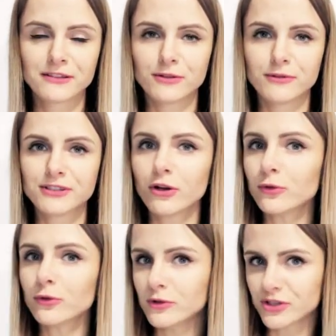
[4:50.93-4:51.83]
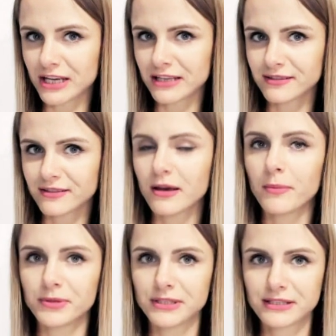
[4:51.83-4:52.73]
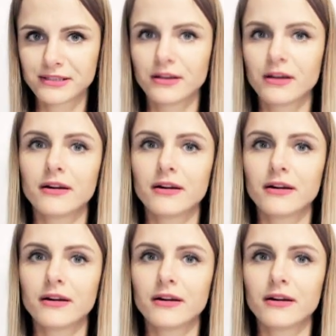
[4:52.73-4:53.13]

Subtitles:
So it's not urgent, but